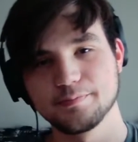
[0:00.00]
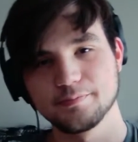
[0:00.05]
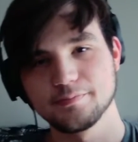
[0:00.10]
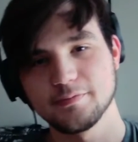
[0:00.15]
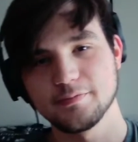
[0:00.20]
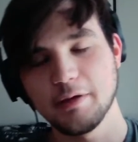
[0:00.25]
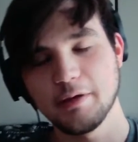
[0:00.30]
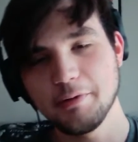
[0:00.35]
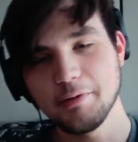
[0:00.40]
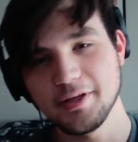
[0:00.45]

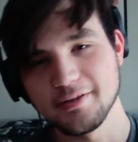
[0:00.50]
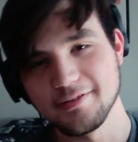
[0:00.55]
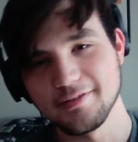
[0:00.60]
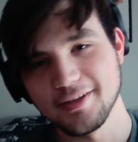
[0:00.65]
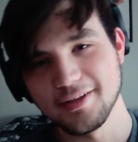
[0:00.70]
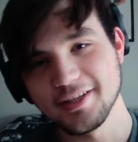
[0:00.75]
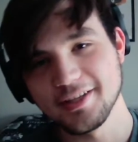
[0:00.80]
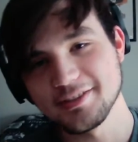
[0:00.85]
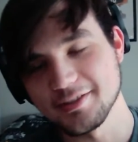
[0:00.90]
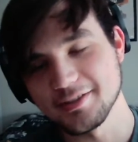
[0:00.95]
I mean,
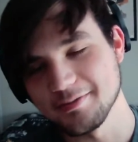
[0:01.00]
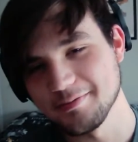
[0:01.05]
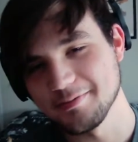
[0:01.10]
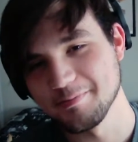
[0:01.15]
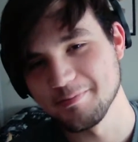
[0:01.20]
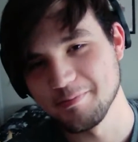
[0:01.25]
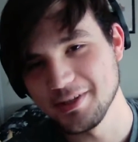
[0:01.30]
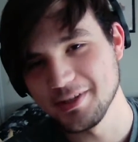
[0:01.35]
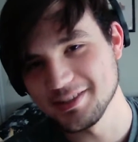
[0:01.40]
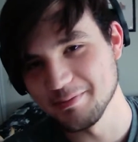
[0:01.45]
it's a
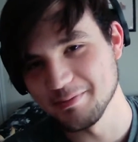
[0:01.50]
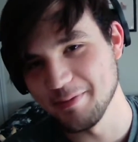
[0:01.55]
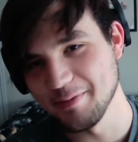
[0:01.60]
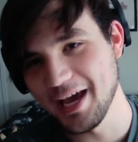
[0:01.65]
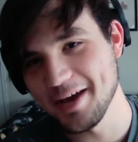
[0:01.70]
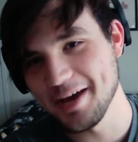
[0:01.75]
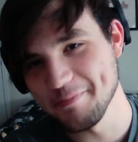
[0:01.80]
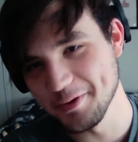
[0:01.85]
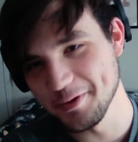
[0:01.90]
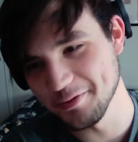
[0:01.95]

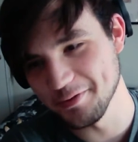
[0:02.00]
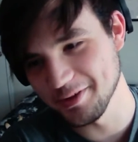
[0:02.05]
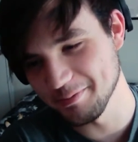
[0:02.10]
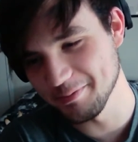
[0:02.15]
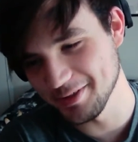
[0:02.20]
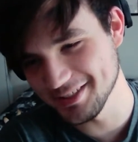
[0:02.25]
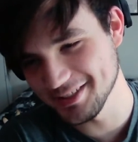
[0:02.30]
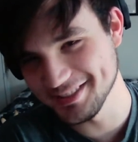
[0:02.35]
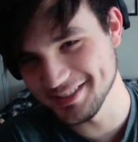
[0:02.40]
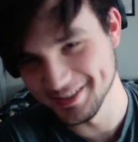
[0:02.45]
bad movie, but
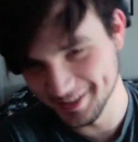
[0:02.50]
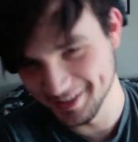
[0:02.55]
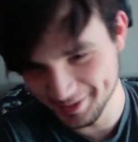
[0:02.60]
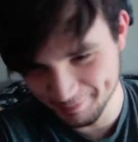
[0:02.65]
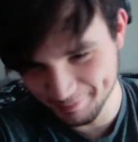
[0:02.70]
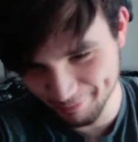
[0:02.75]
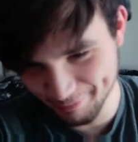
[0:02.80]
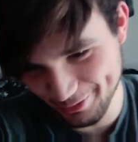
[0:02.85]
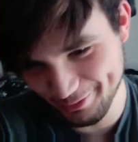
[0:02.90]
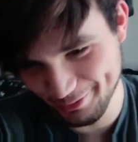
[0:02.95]
it's a
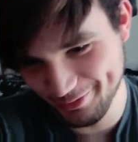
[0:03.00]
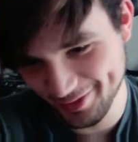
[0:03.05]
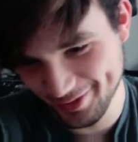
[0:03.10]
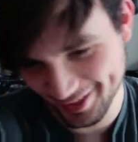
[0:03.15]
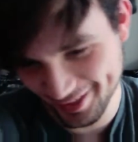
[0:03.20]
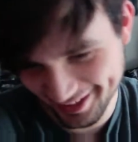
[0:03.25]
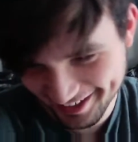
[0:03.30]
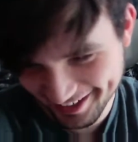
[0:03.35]
good movie.